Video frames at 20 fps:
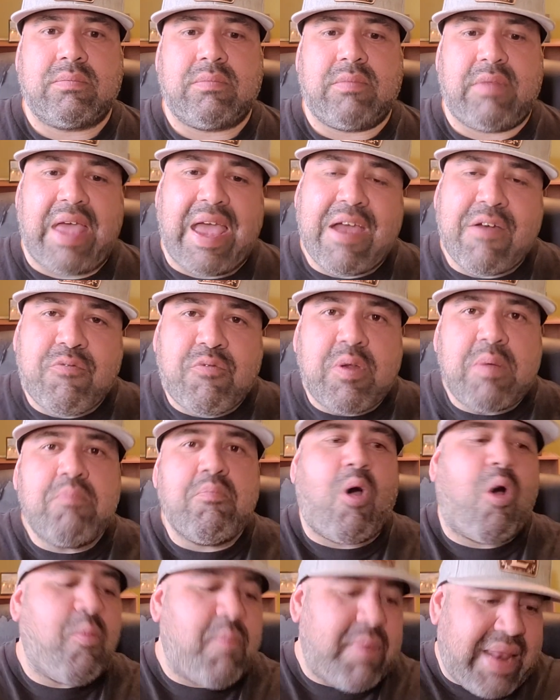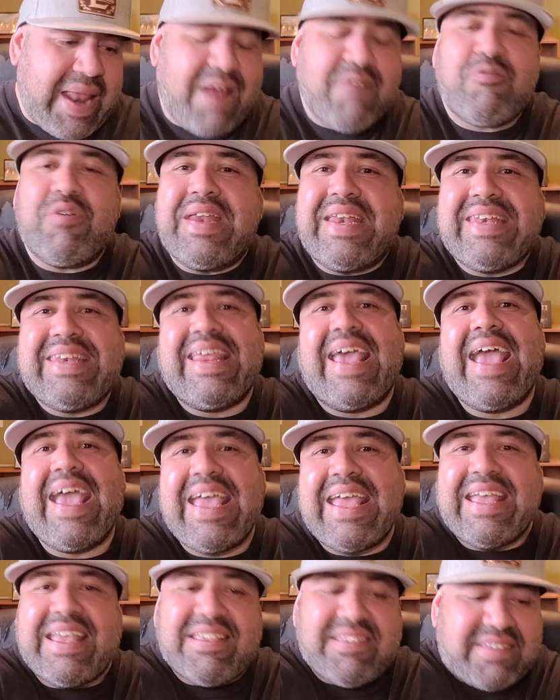Every moment, every day
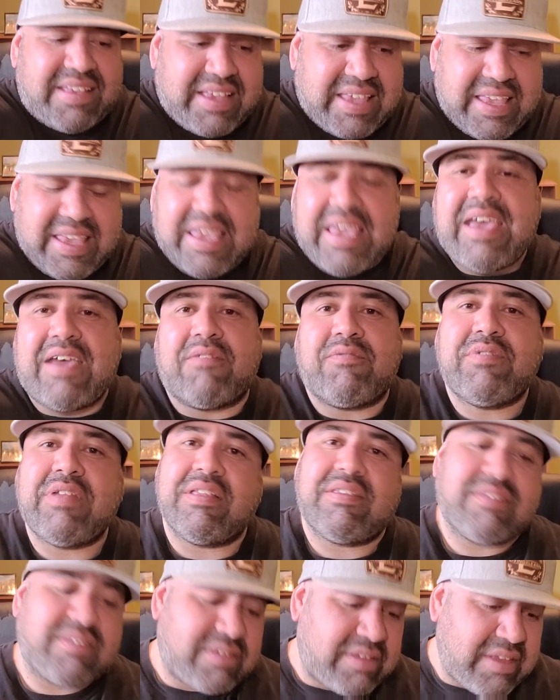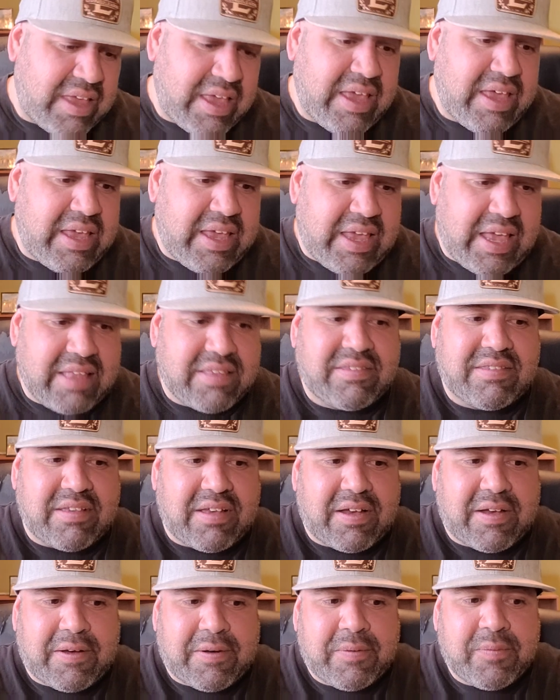is a gift. It's
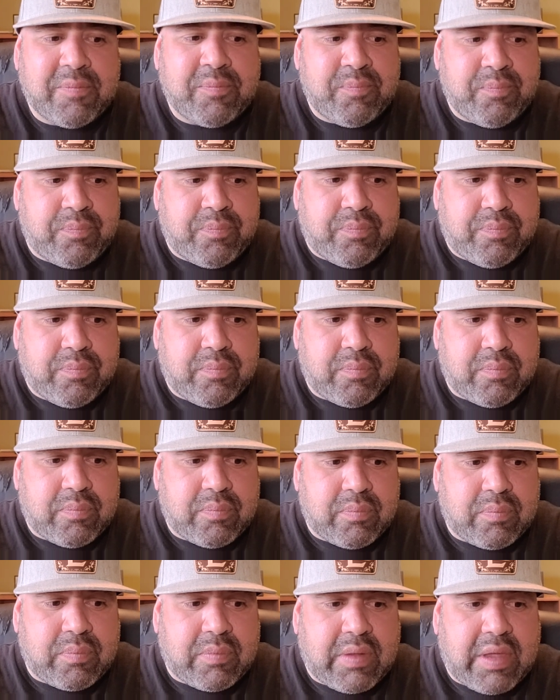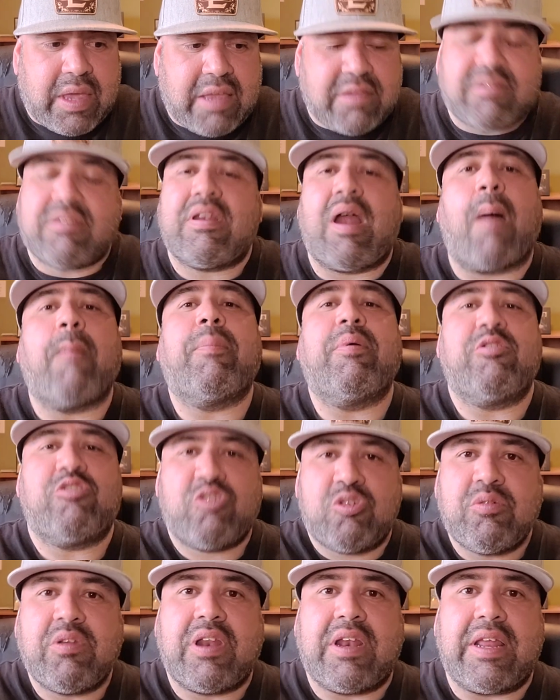an
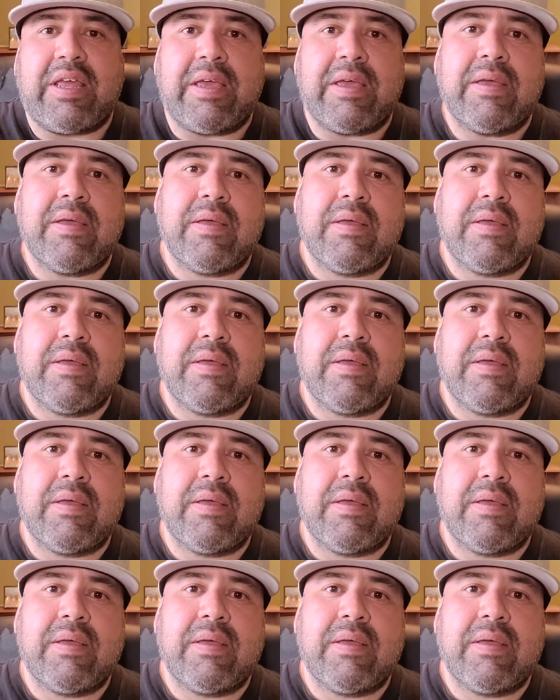opportunity.